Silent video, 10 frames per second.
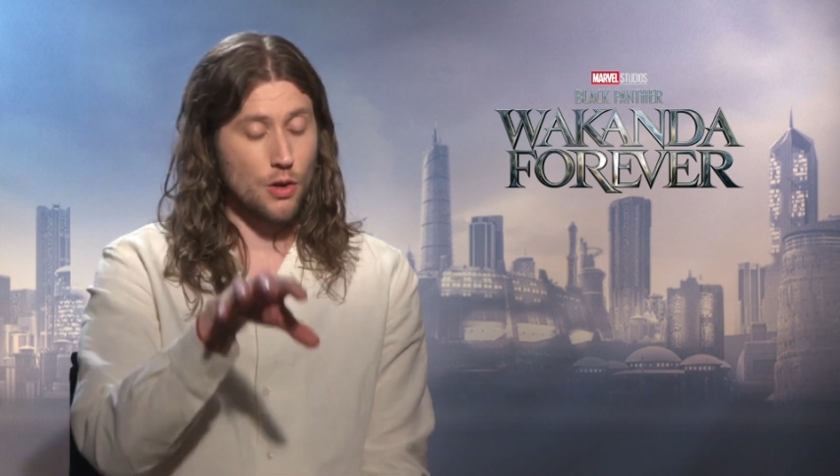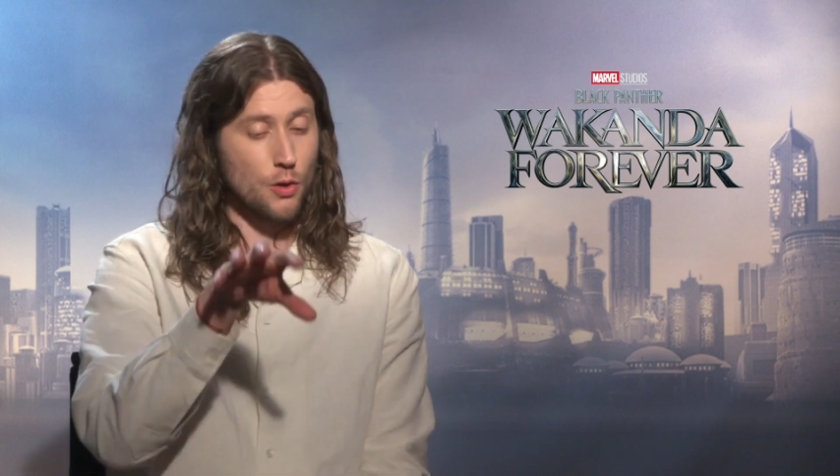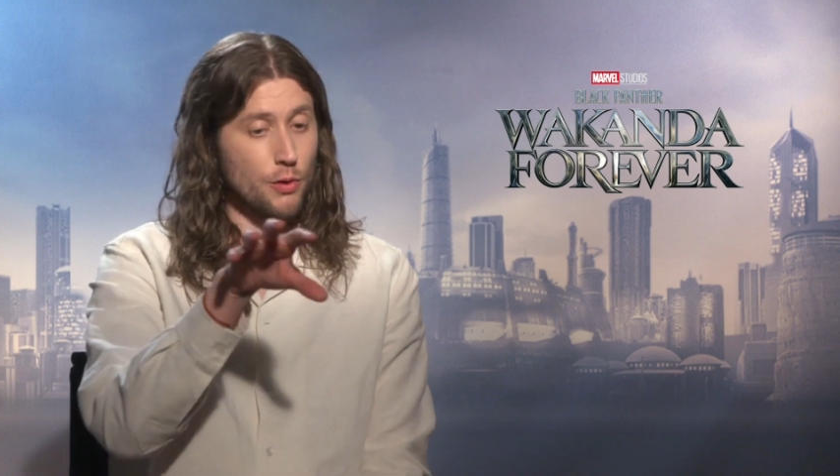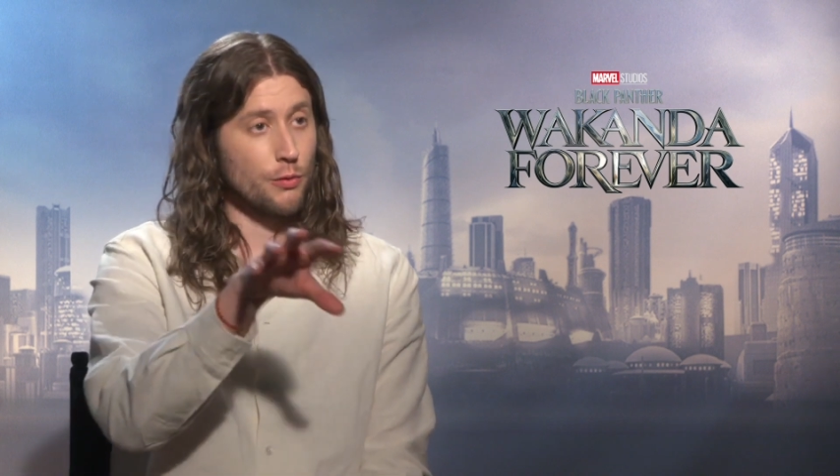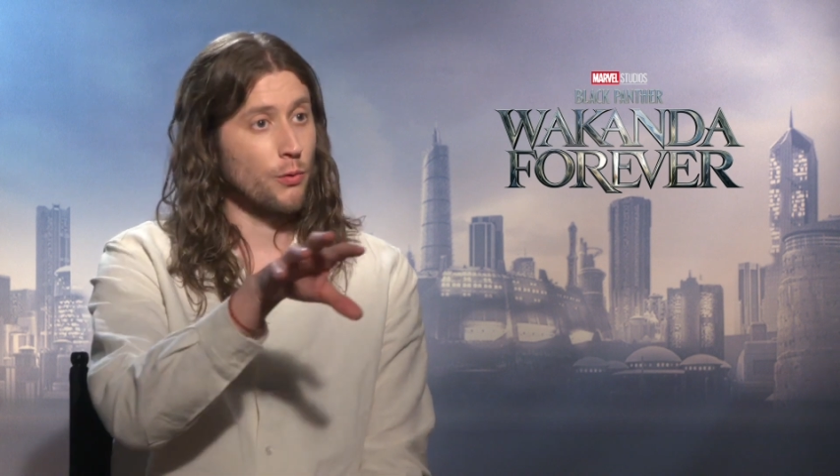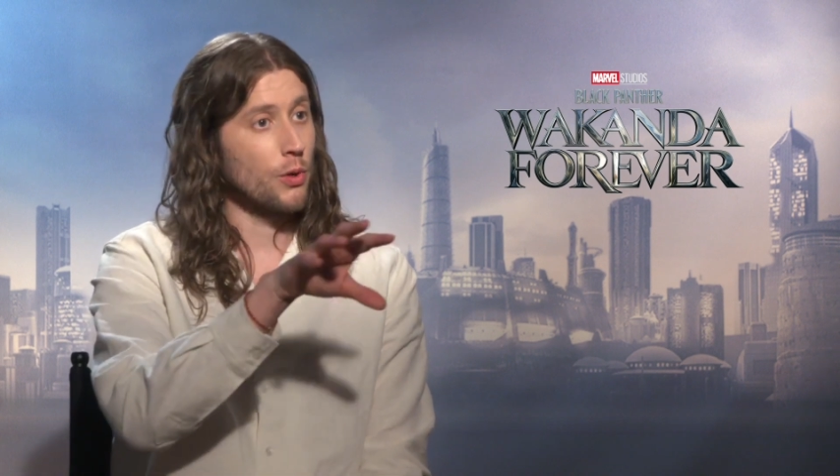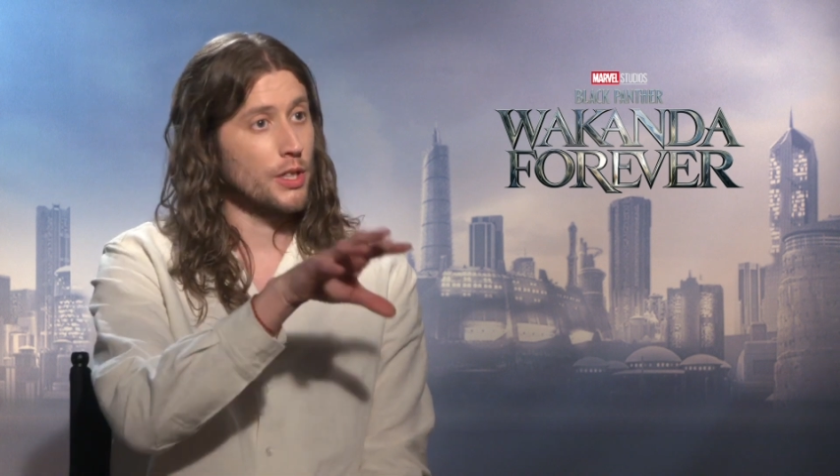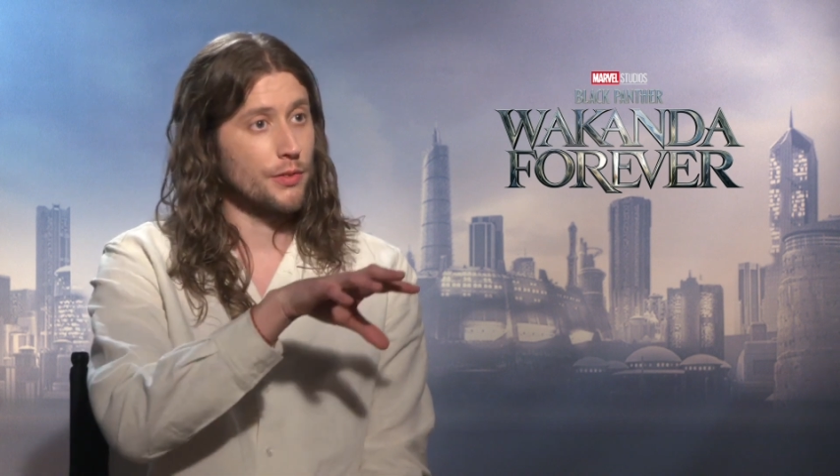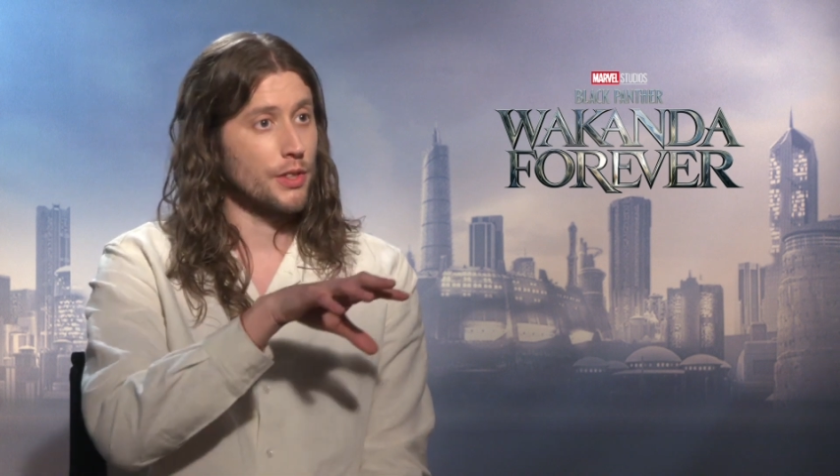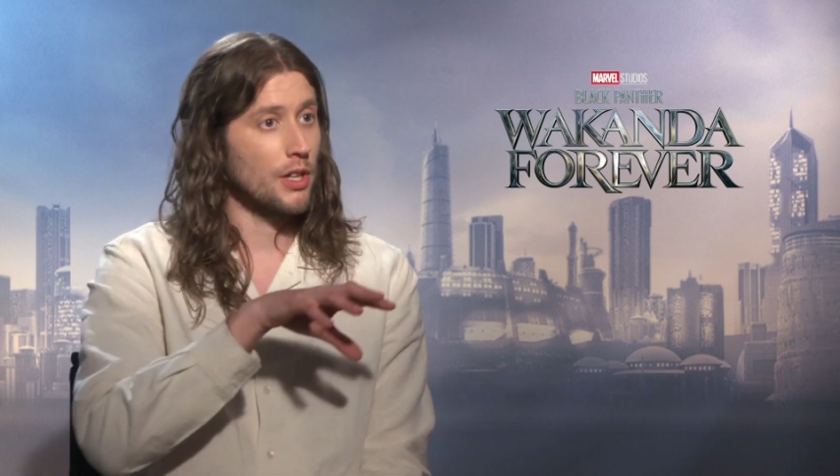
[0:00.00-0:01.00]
over 4 different